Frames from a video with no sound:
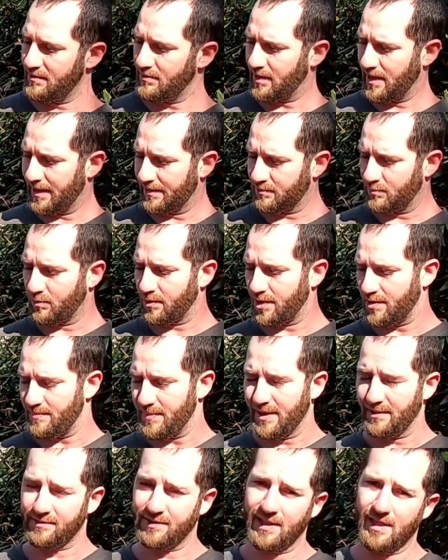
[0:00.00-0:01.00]
You don't have to worry
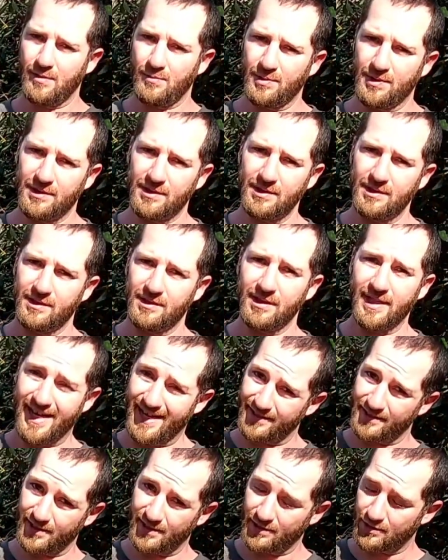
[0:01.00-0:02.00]
about that with the
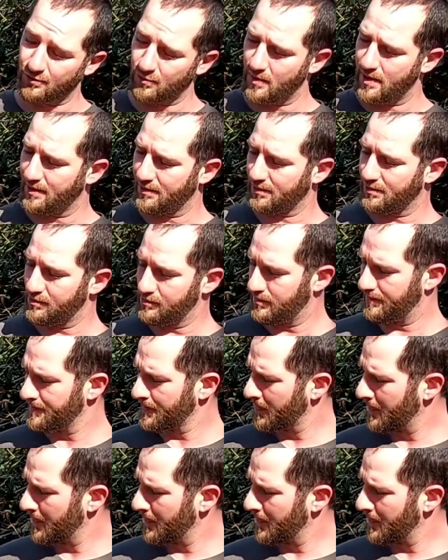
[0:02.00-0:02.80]
glass etched reticle.